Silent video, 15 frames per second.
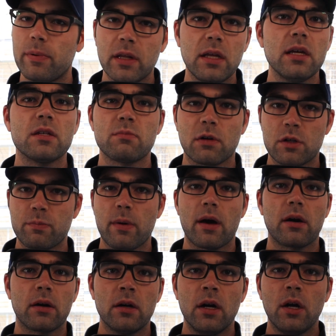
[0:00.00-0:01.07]
but he is much
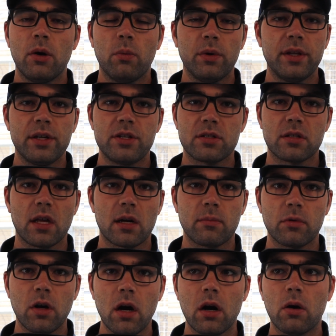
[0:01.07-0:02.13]
better when they just let
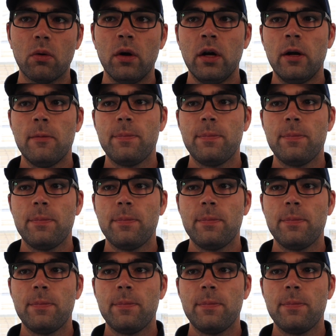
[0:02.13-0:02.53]
him go.